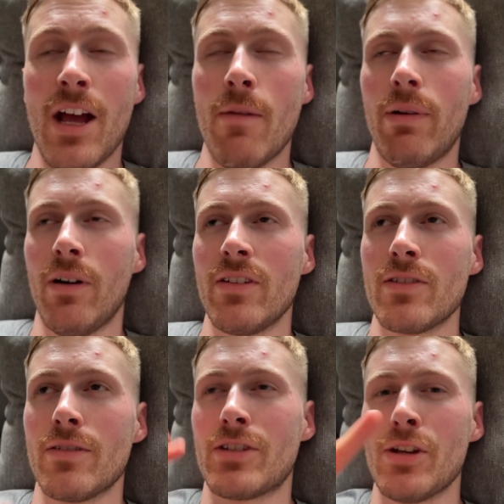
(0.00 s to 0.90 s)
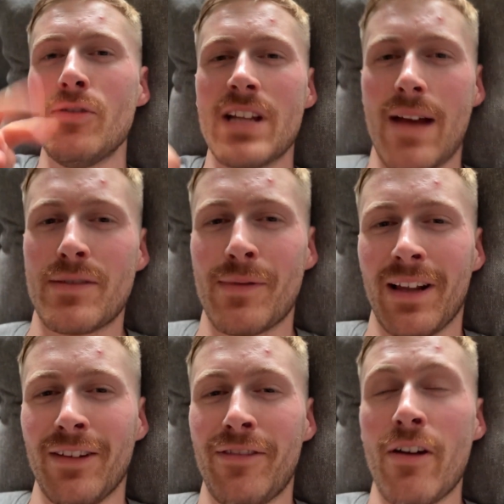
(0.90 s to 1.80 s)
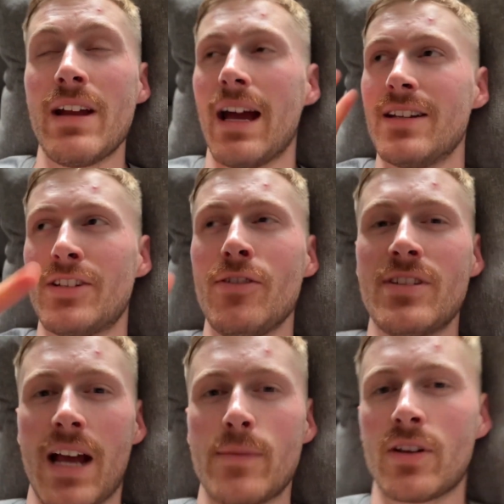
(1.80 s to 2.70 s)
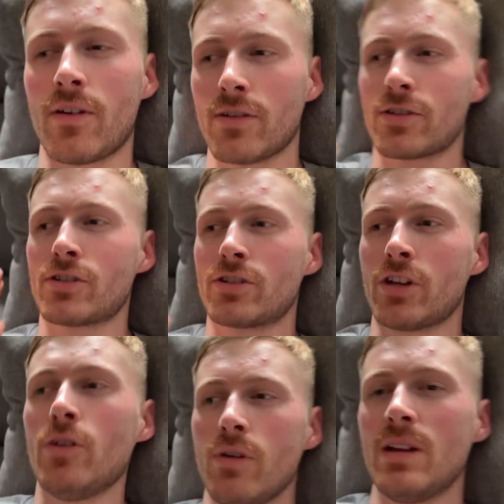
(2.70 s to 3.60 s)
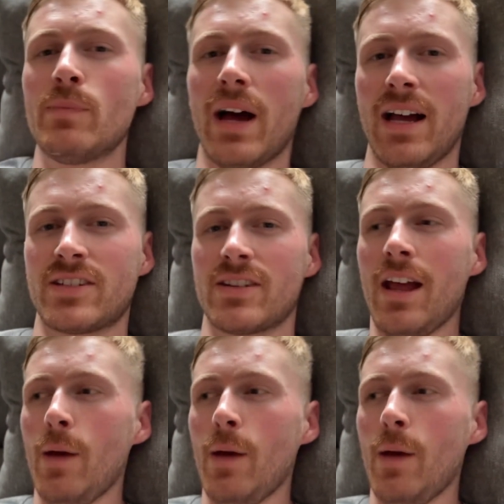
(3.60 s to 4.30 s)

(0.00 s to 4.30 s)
but Two times I went on the ferry and two times I got scooted past